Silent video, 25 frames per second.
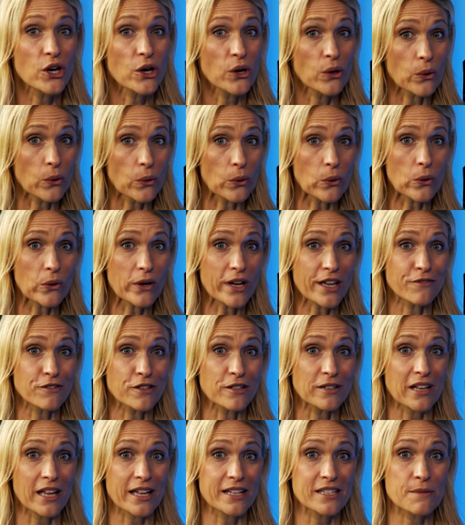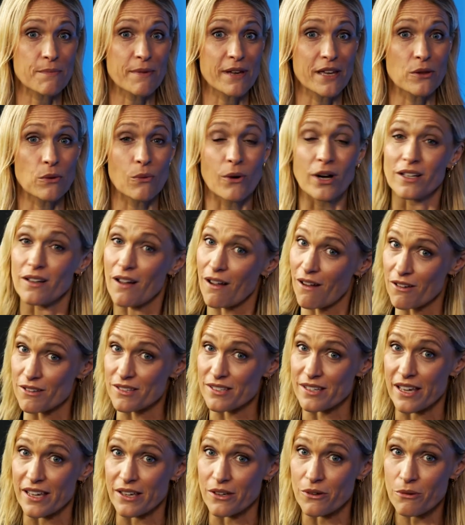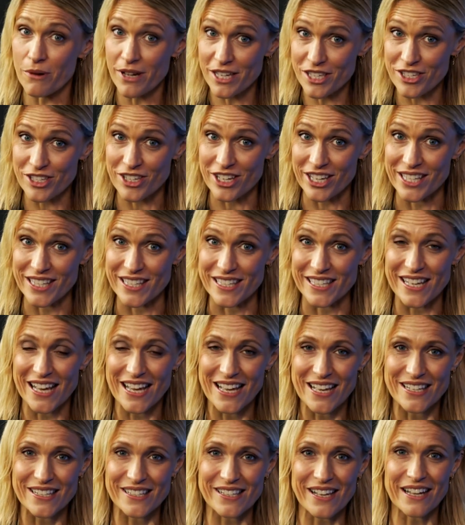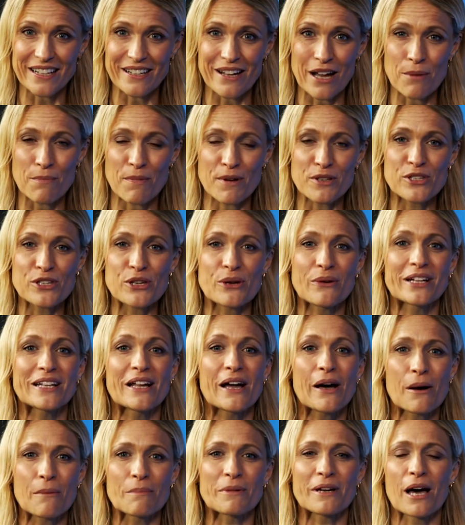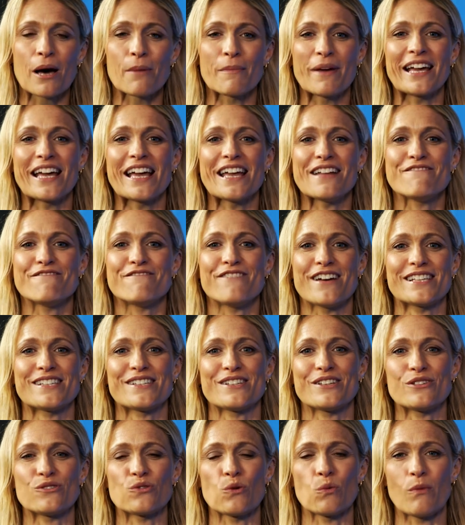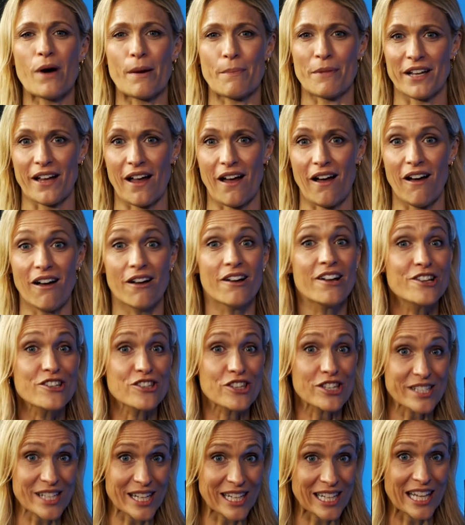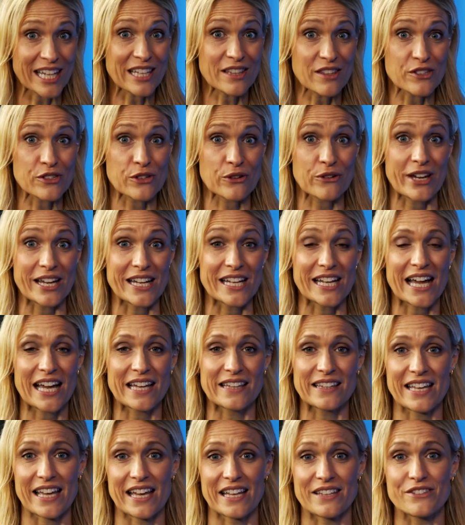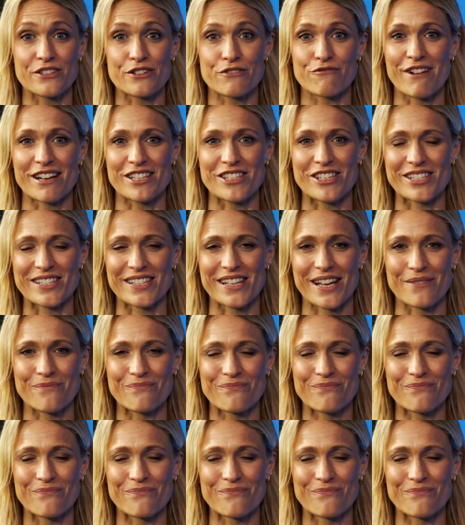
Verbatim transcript: Or if you'd like to be the one asking questions, sign up to an upcoming investors webinar. Just click the screen at the end to register.